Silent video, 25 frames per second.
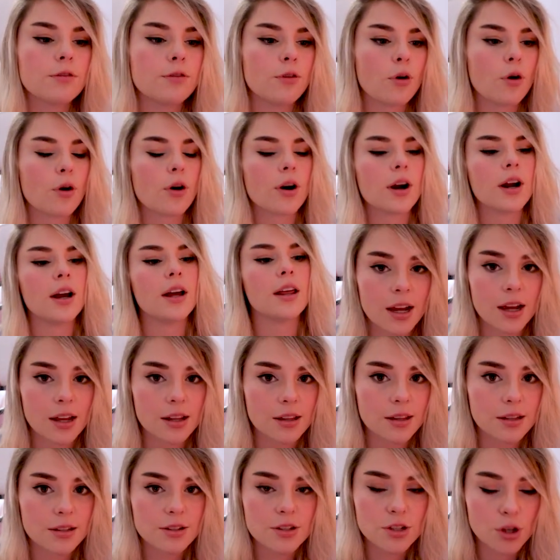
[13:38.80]
For
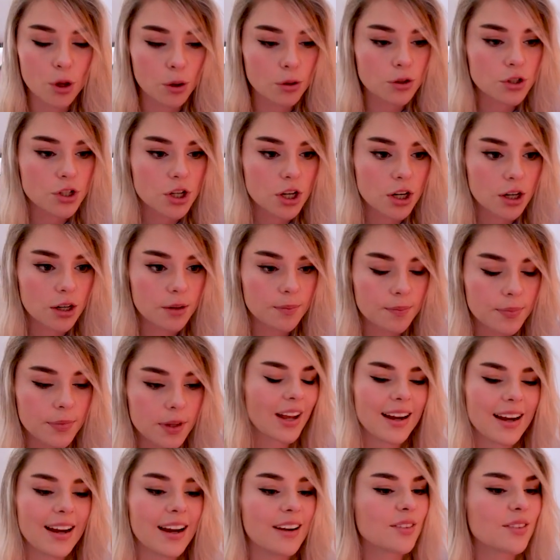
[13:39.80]
the soldier.
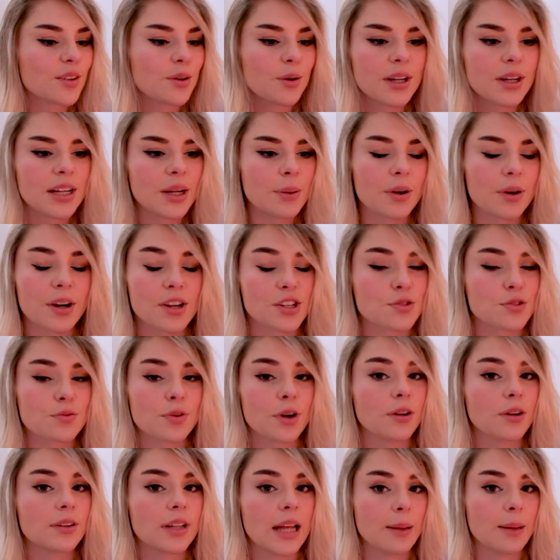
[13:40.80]
I have no idea what its
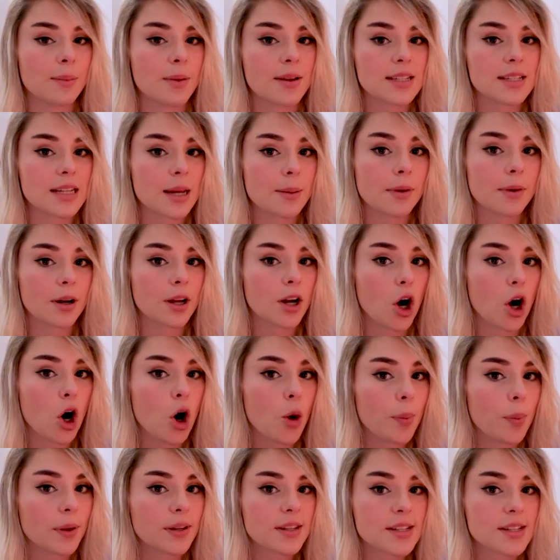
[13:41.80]
real name is. I'm gonna
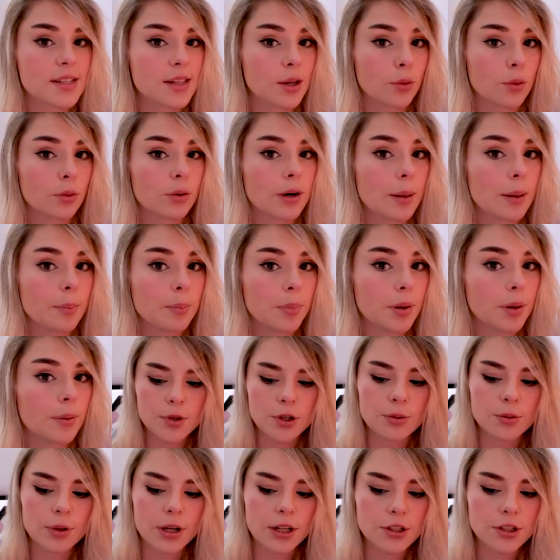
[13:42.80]
hope it's the whip.
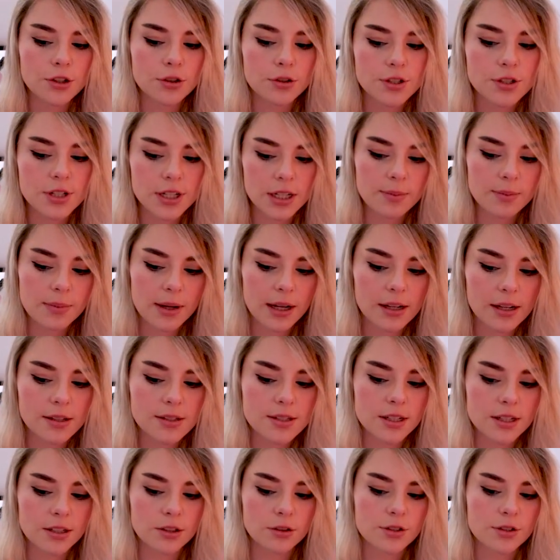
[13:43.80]
You hit your
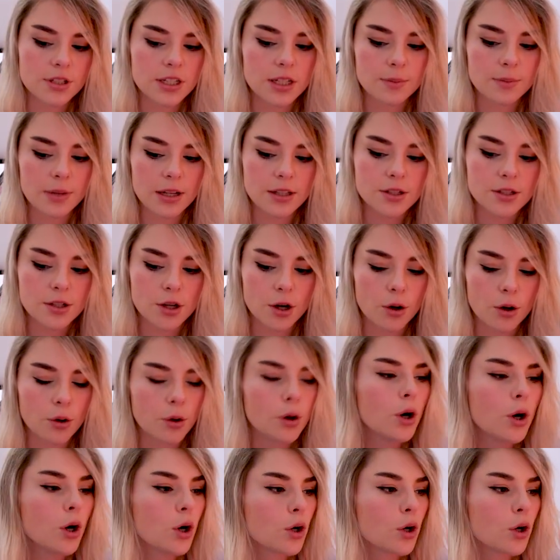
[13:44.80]
teammates and your teammates go